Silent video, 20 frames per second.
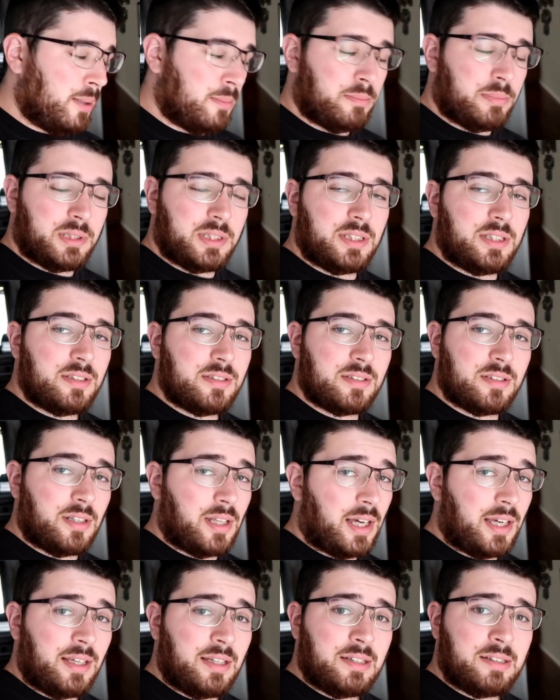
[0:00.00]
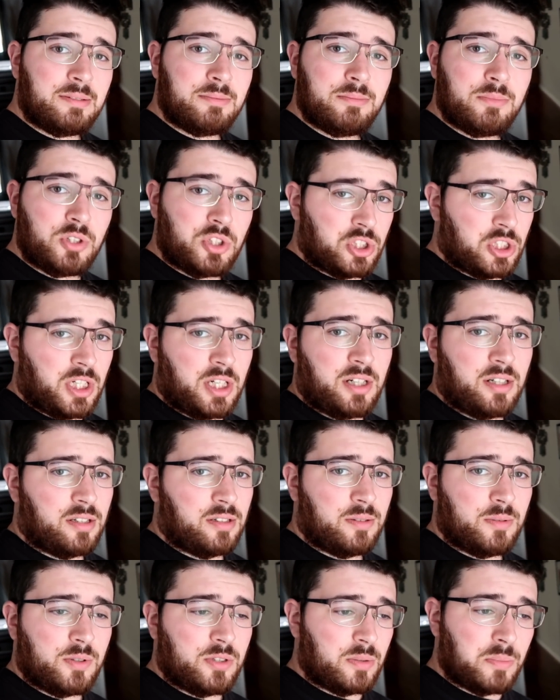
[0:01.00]
Please like,
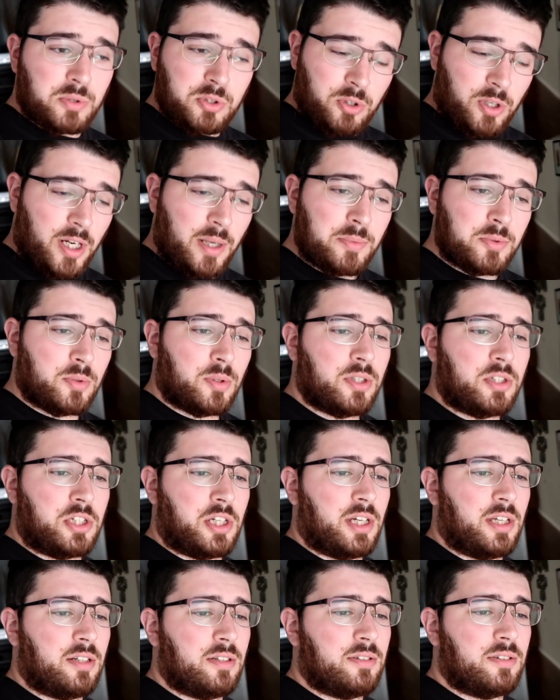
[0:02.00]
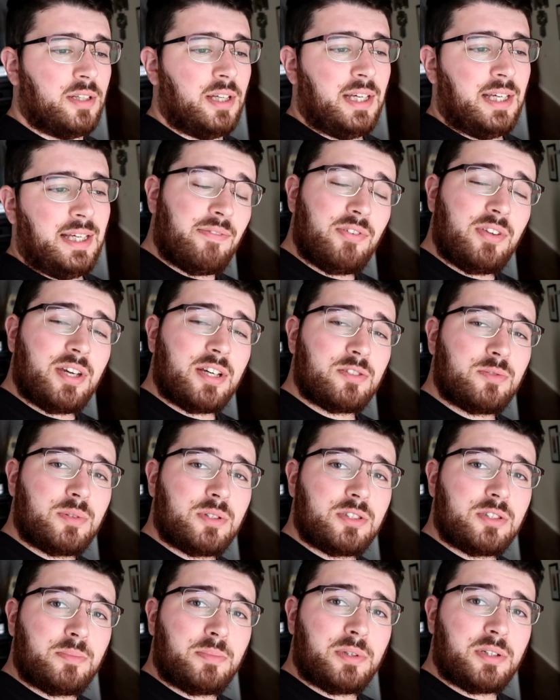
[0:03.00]
share, subscribe to our channel. If you guys
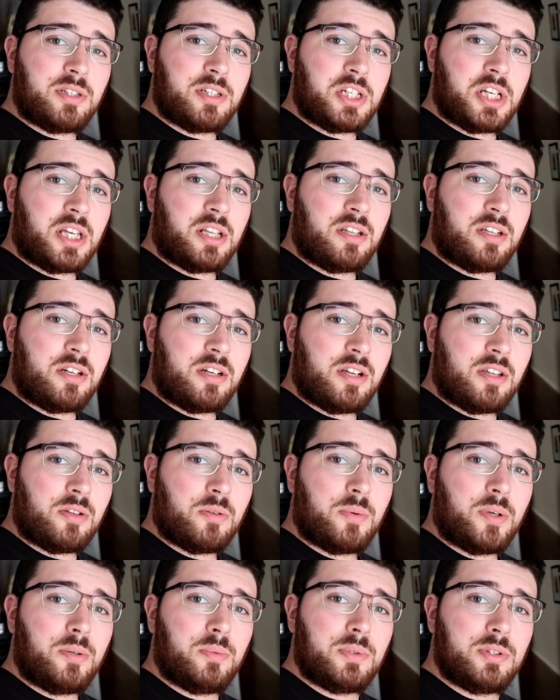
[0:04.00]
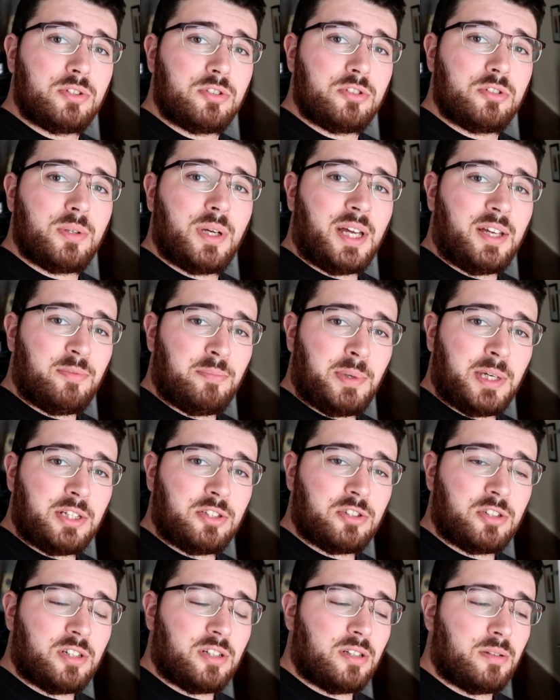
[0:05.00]
want to support the channel in another way, we do have
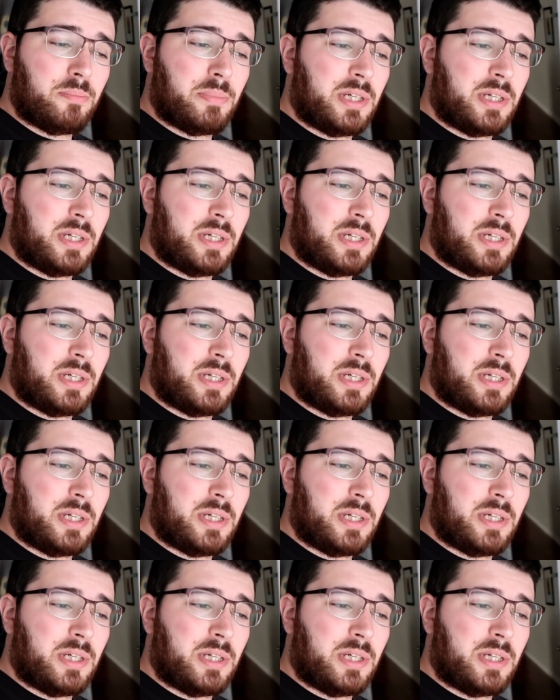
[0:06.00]
Patreon.